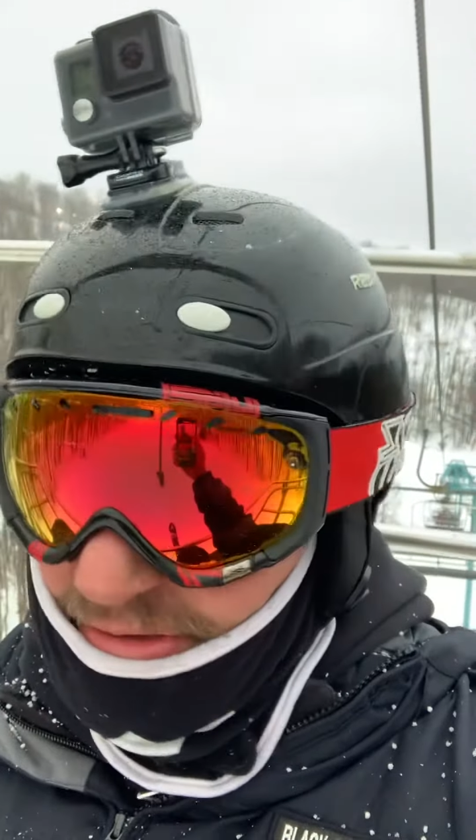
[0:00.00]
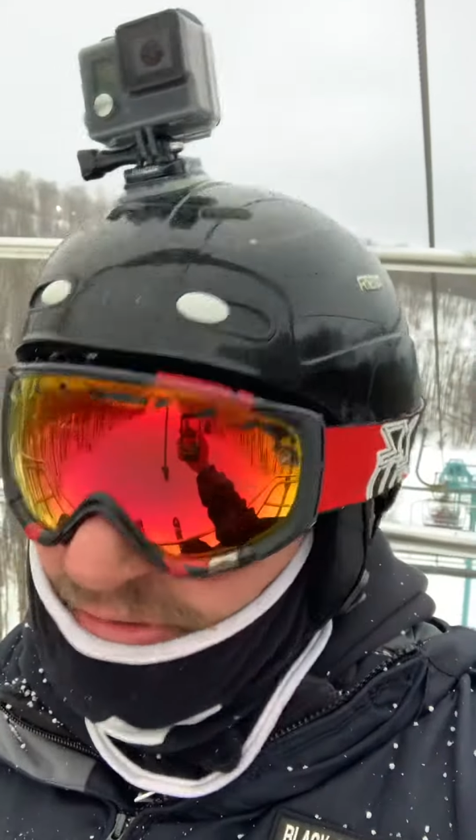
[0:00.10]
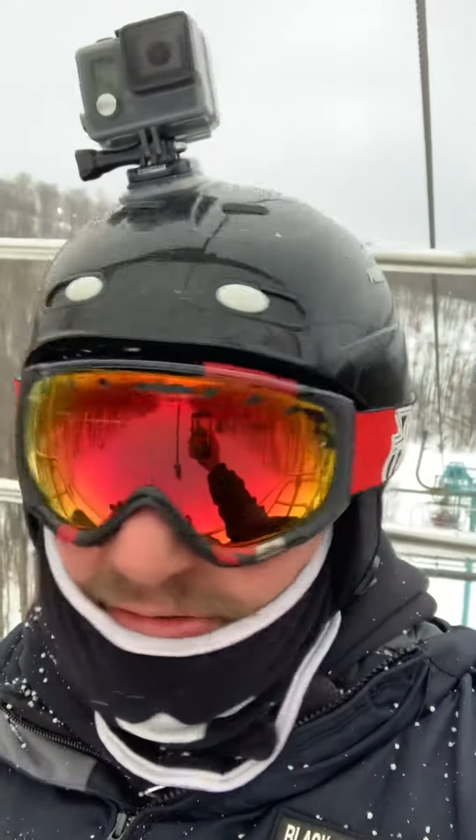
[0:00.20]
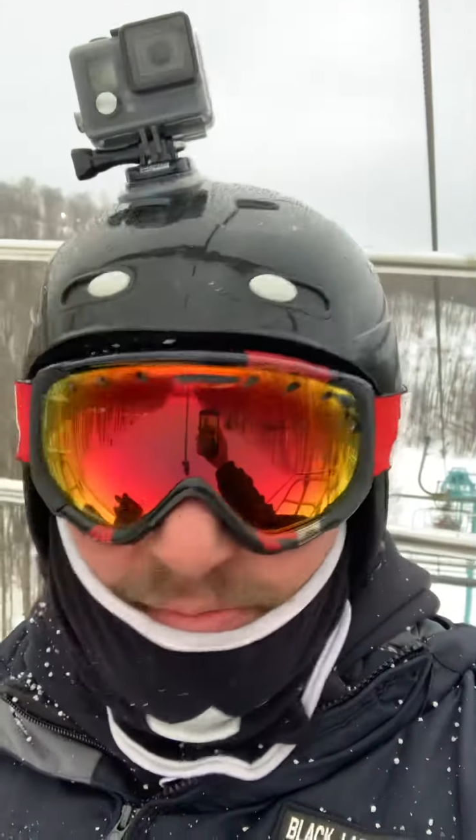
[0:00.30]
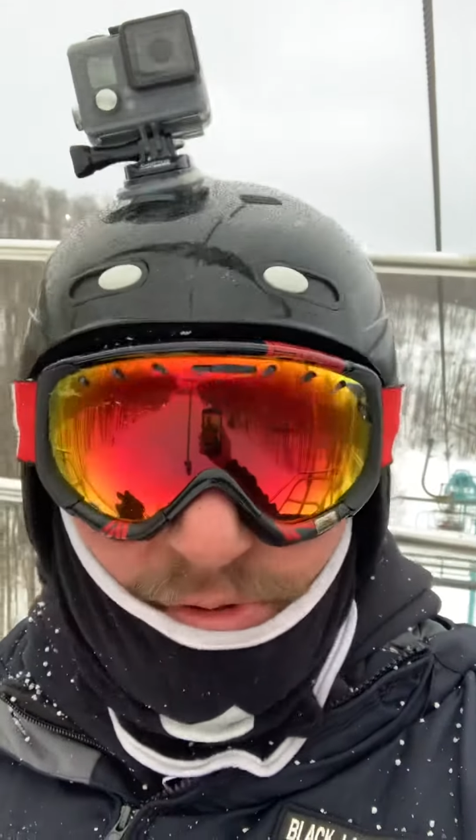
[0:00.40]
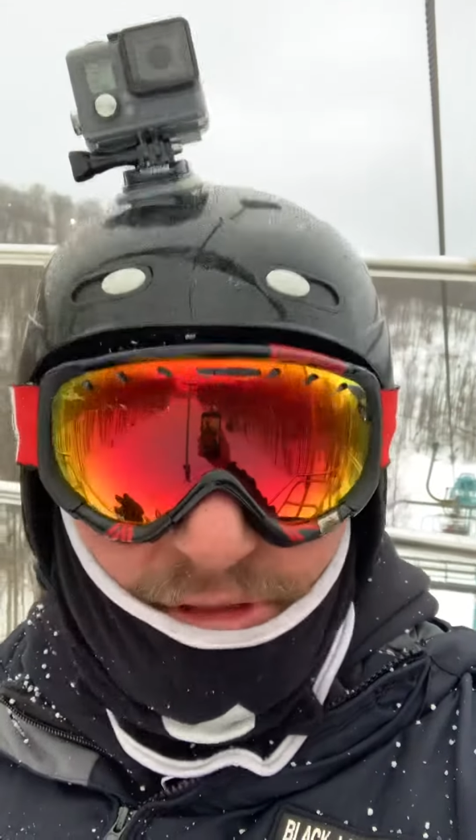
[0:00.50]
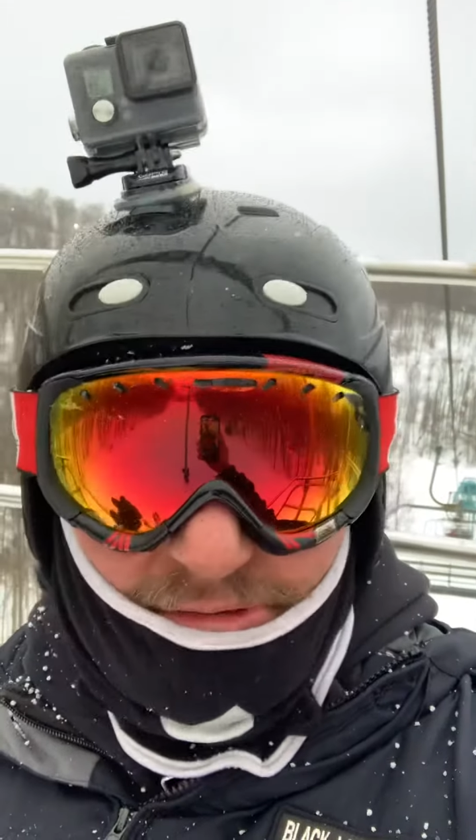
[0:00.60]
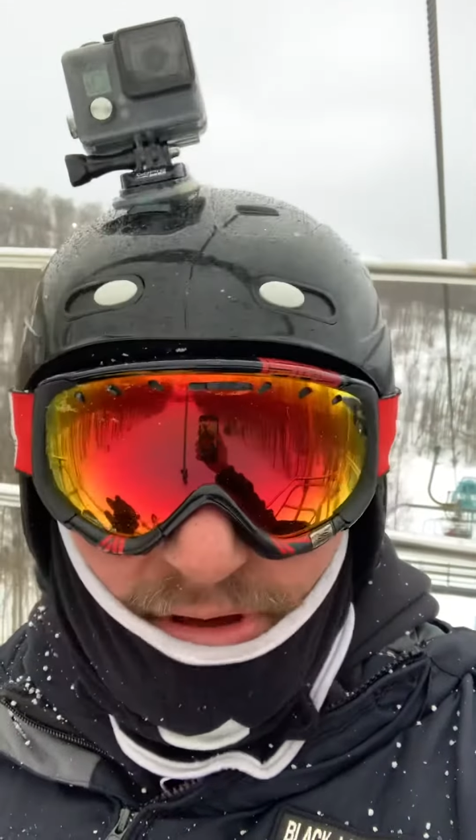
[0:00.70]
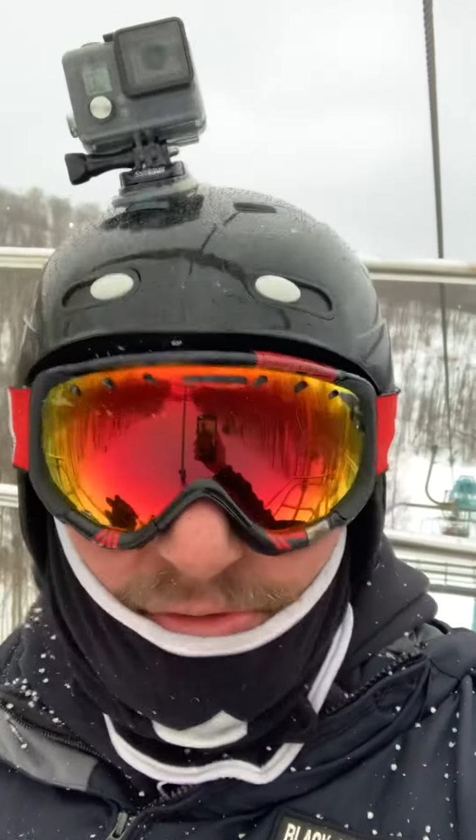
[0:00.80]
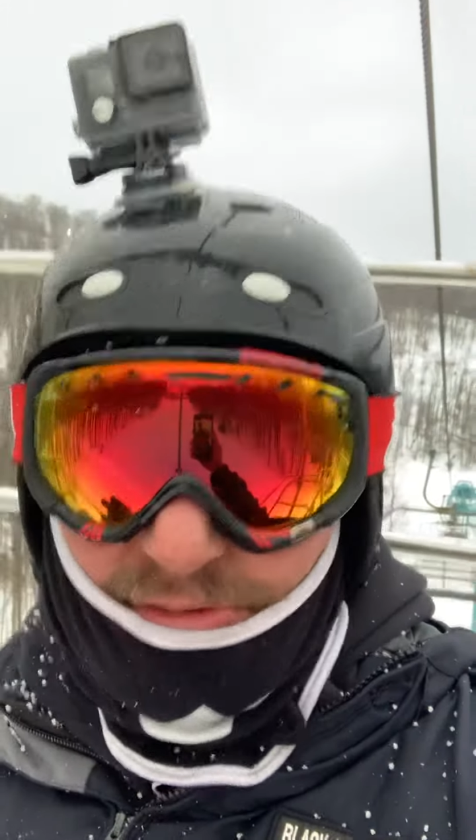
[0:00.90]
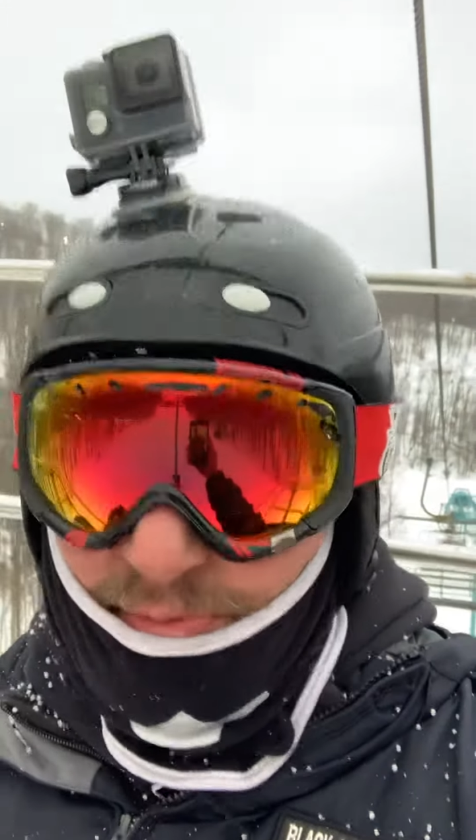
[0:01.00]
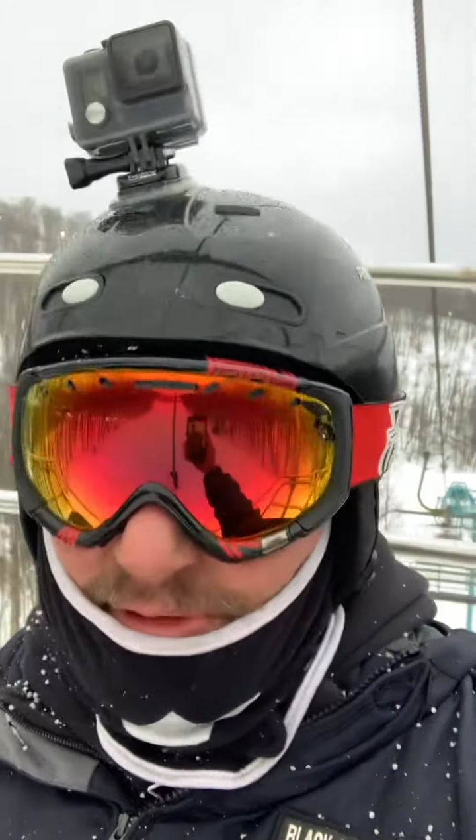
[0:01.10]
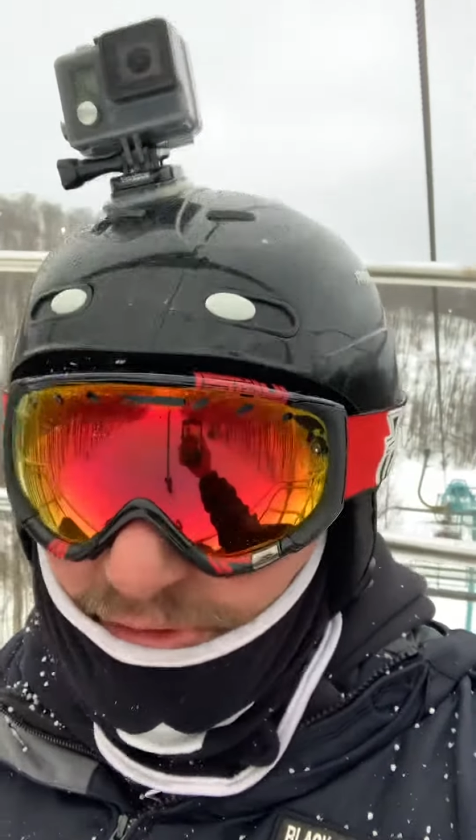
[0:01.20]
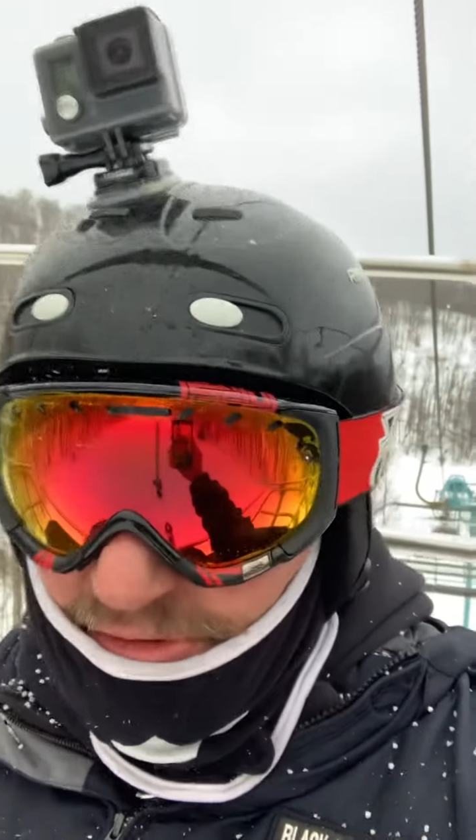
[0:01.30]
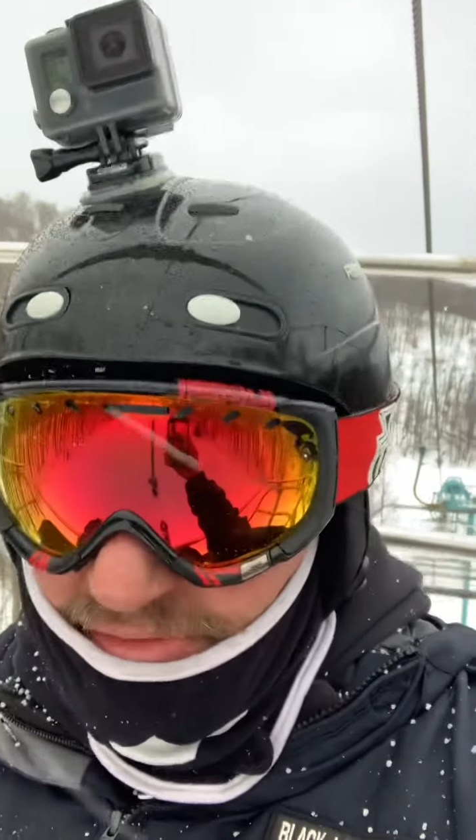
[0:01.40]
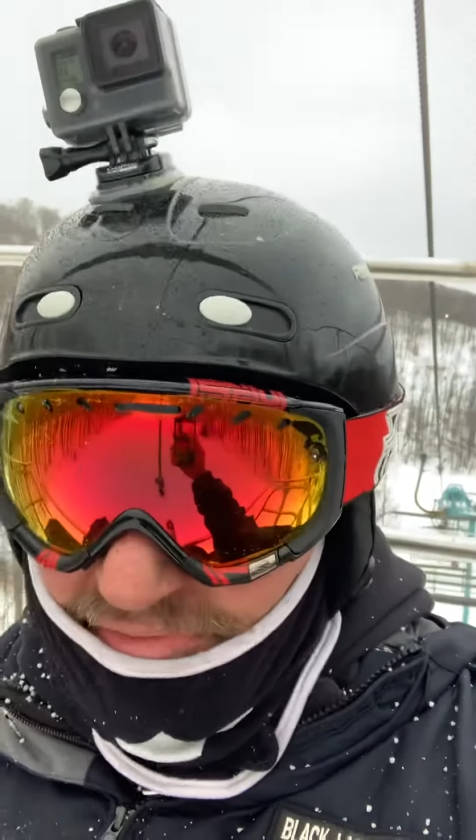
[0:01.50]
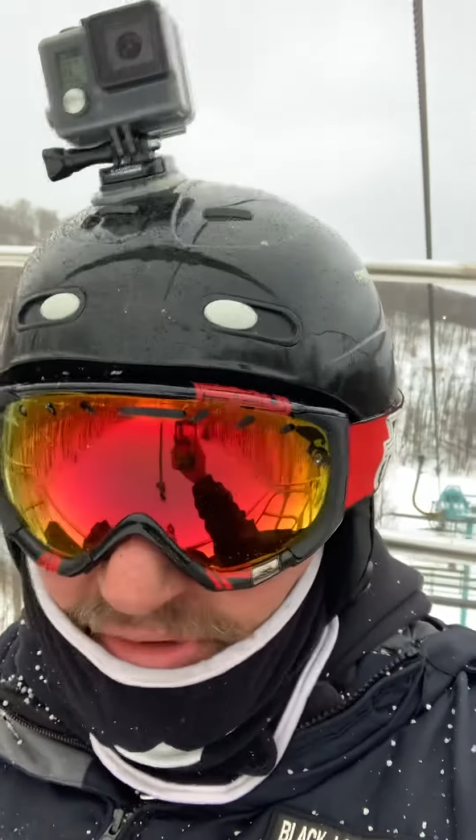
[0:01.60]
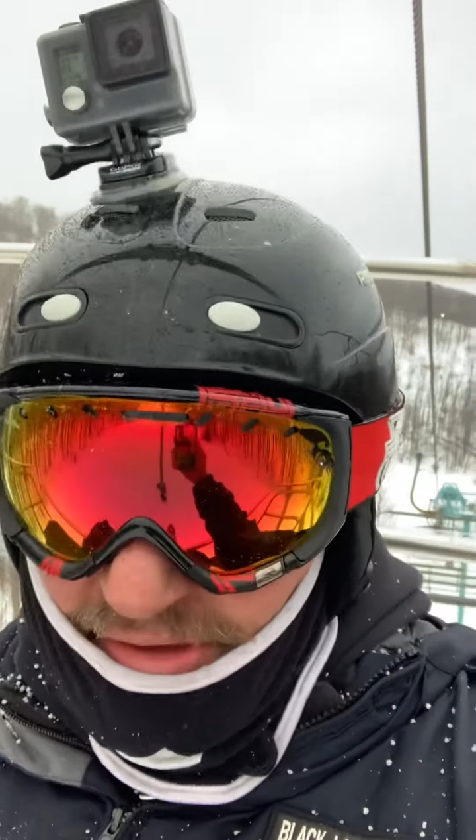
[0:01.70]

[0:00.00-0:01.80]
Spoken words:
His symbol has always been the leaf.